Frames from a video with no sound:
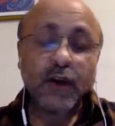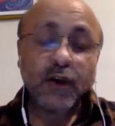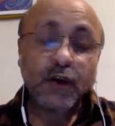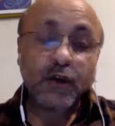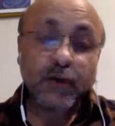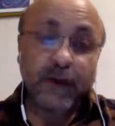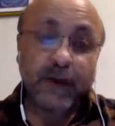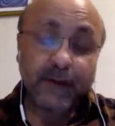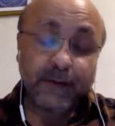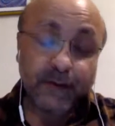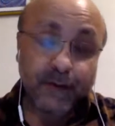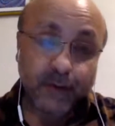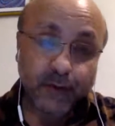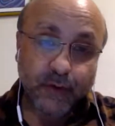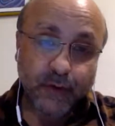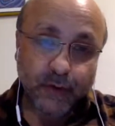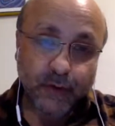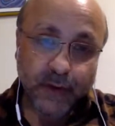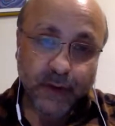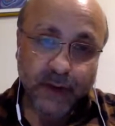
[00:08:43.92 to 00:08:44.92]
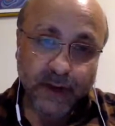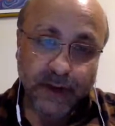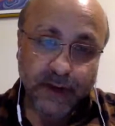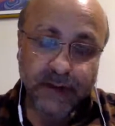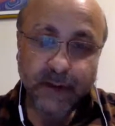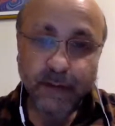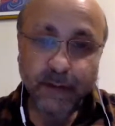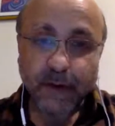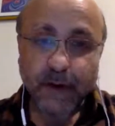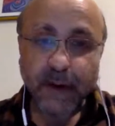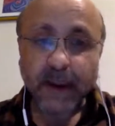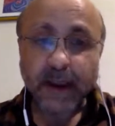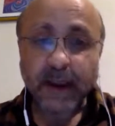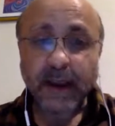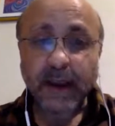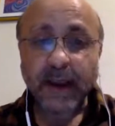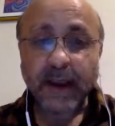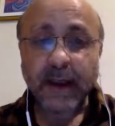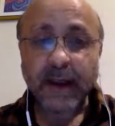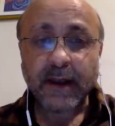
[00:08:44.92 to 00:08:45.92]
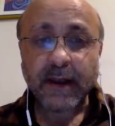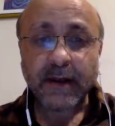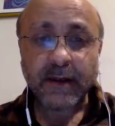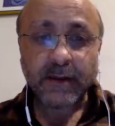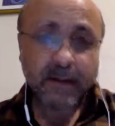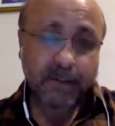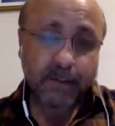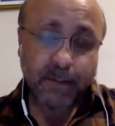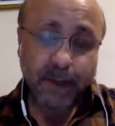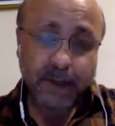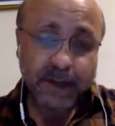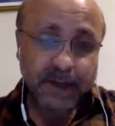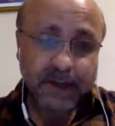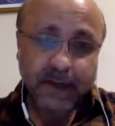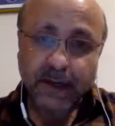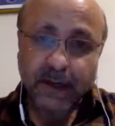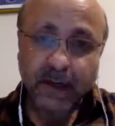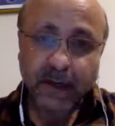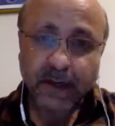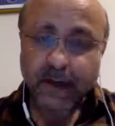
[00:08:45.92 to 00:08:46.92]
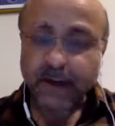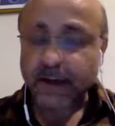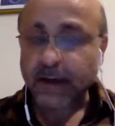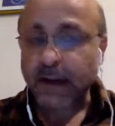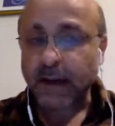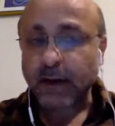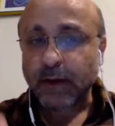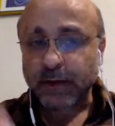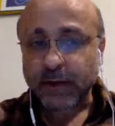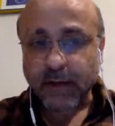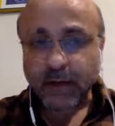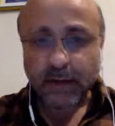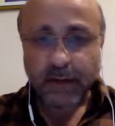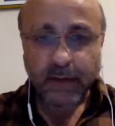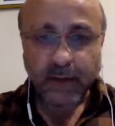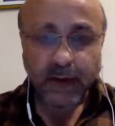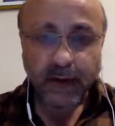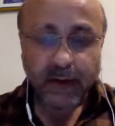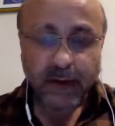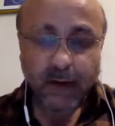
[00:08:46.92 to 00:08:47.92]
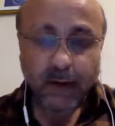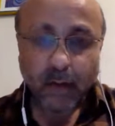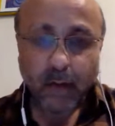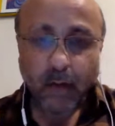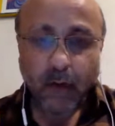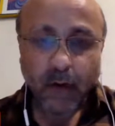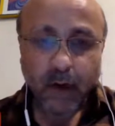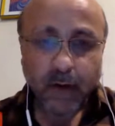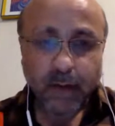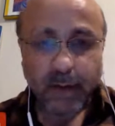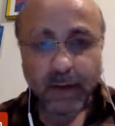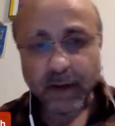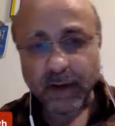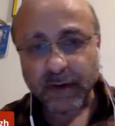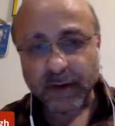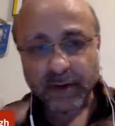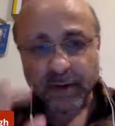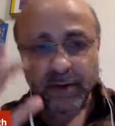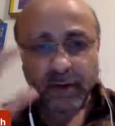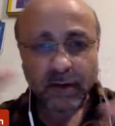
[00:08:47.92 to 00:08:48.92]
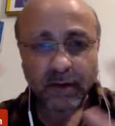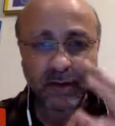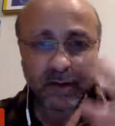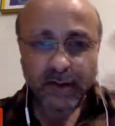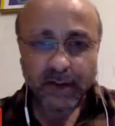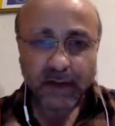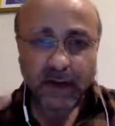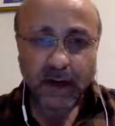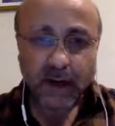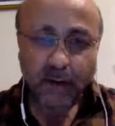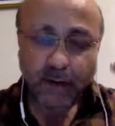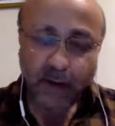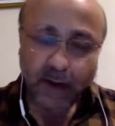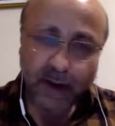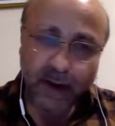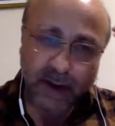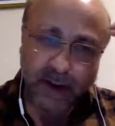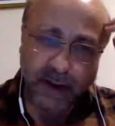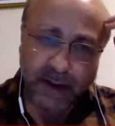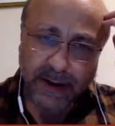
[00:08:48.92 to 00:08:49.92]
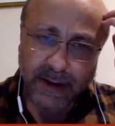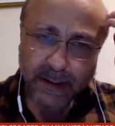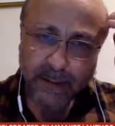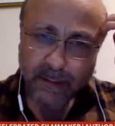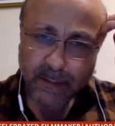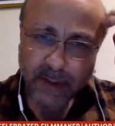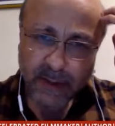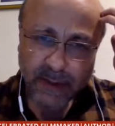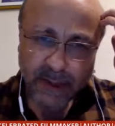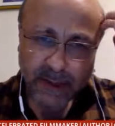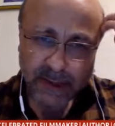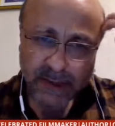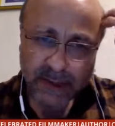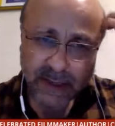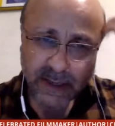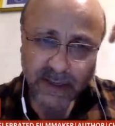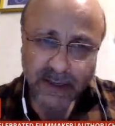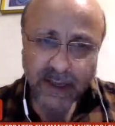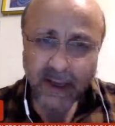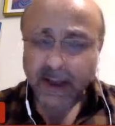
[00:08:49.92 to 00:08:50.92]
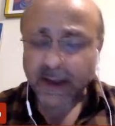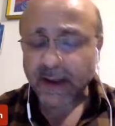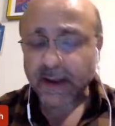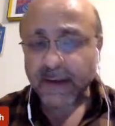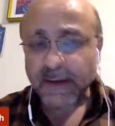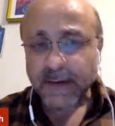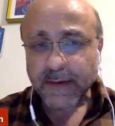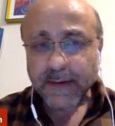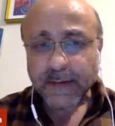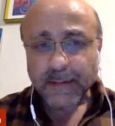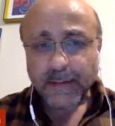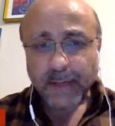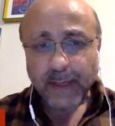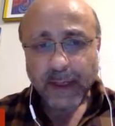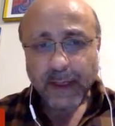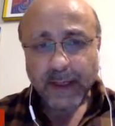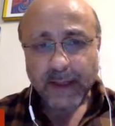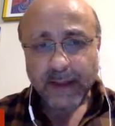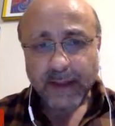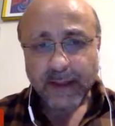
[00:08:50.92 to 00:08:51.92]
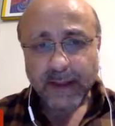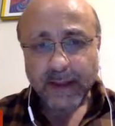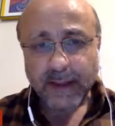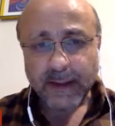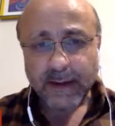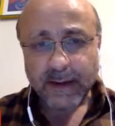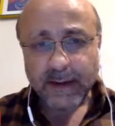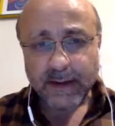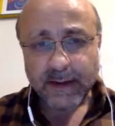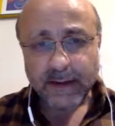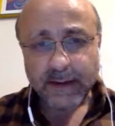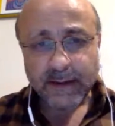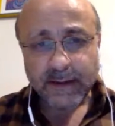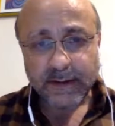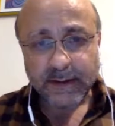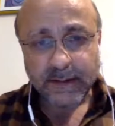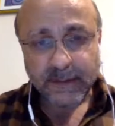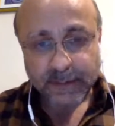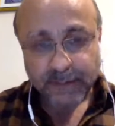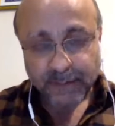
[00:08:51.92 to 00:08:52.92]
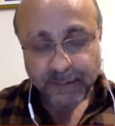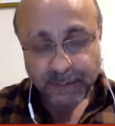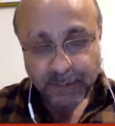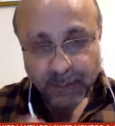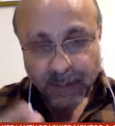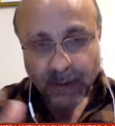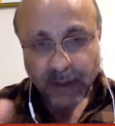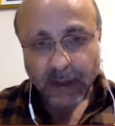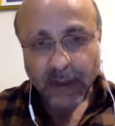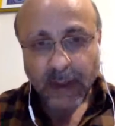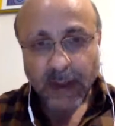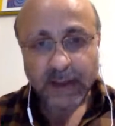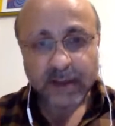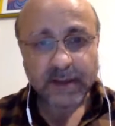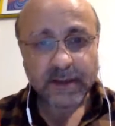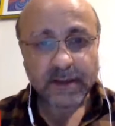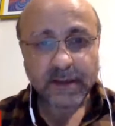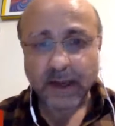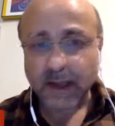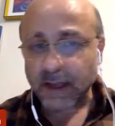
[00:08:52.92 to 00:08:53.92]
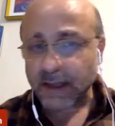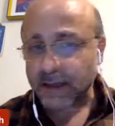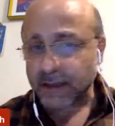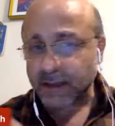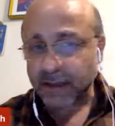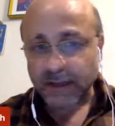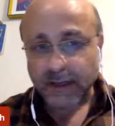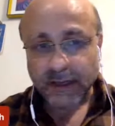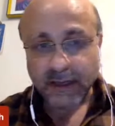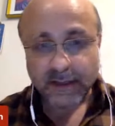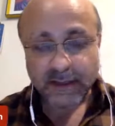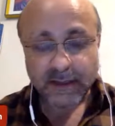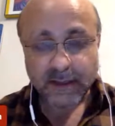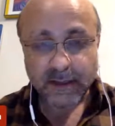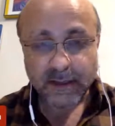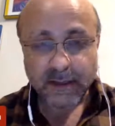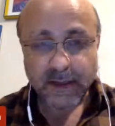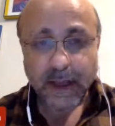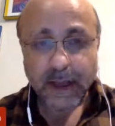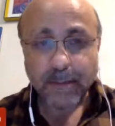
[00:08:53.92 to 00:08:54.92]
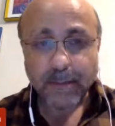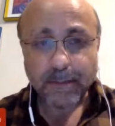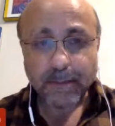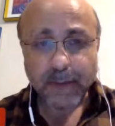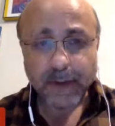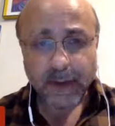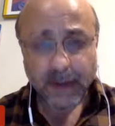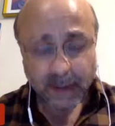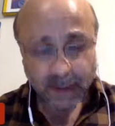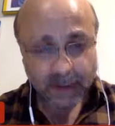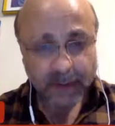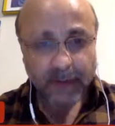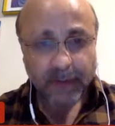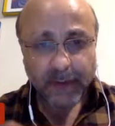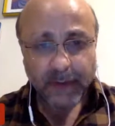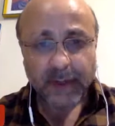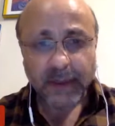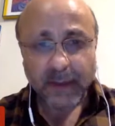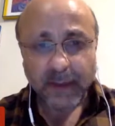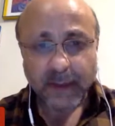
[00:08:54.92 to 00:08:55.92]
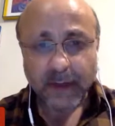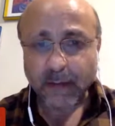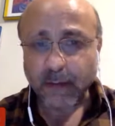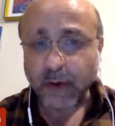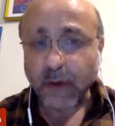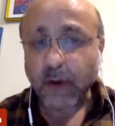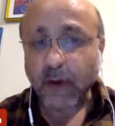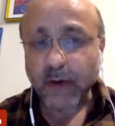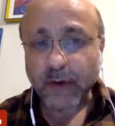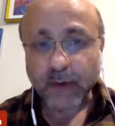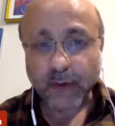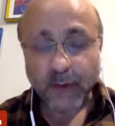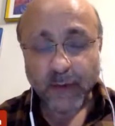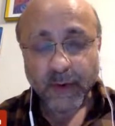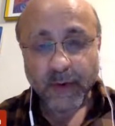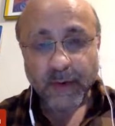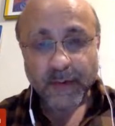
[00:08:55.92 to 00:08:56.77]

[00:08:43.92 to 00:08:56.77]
12 to 2 he takes a break again. Based in London, he goes out for a little walk because it's always cloudy and damp and things like that. And then he has his lunch, he takes his nap, he does everything that we all do.